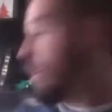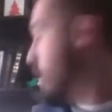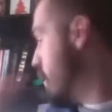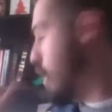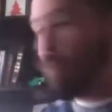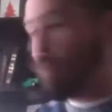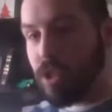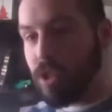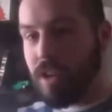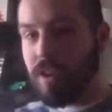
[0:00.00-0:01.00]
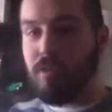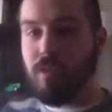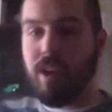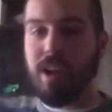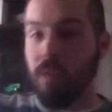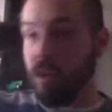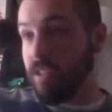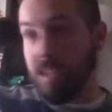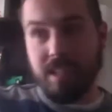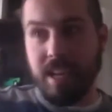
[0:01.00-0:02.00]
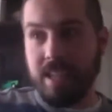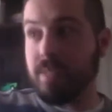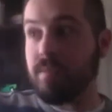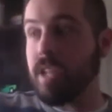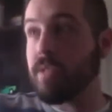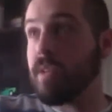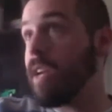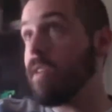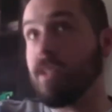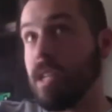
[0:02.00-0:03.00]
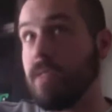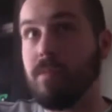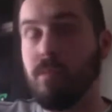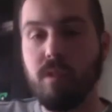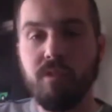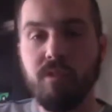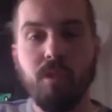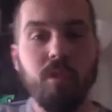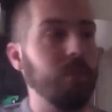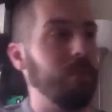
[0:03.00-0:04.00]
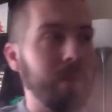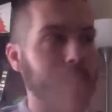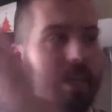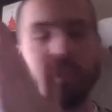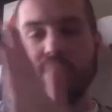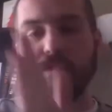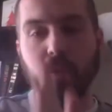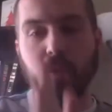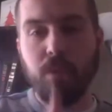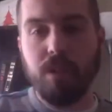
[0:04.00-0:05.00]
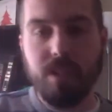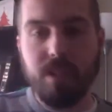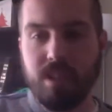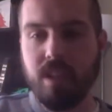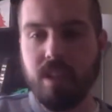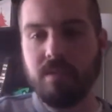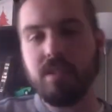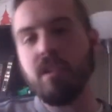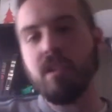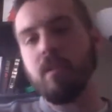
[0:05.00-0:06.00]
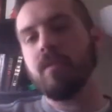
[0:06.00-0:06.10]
this bookshelf, we have one the exact same size right here that's even more full. My desk full of books and stuff. So